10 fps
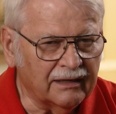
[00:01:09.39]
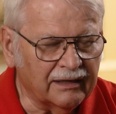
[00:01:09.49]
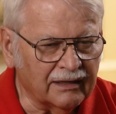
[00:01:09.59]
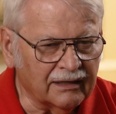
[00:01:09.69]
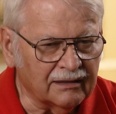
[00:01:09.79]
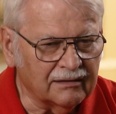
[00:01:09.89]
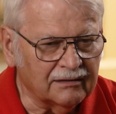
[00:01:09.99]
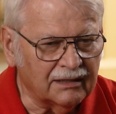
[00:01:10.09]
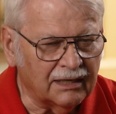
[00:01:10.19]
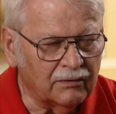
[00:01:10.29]
And
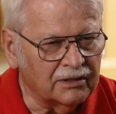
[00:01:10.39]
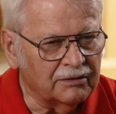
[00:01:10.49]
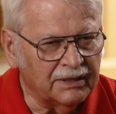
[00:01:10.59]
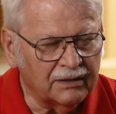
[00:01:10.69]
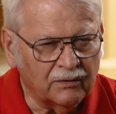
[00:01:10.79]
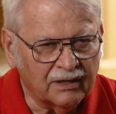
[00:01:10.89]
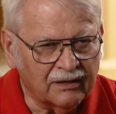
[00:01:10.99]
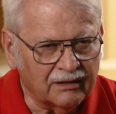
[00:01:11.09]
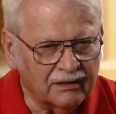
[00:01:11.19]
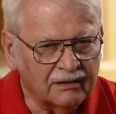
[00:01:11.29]
I wound up being one
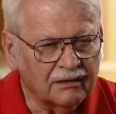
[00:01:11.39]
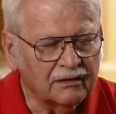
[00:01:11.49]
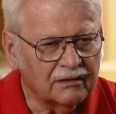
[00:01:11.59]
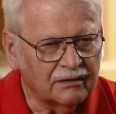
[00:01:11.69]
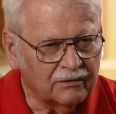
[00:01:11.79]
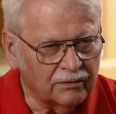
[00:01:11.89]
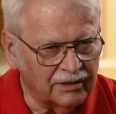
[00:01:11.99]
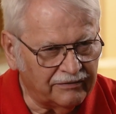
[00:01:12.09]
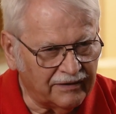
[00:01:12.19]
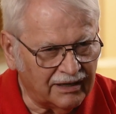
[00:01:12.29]
of their
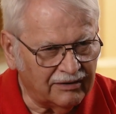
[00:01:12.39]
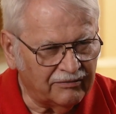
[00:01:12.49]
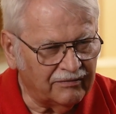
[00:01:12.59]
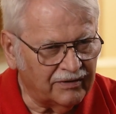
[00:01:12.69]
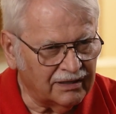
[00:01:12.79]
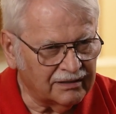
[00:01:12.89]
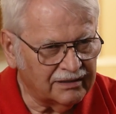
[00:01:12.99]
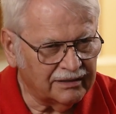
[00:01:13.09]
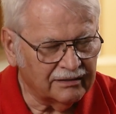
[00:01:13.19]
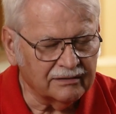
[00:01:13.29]
25
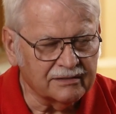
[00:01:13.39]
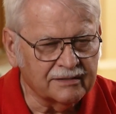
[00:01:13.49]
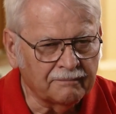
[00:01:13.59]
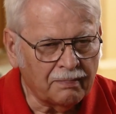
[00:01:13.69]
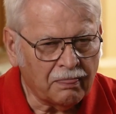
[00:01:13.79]
volunteers.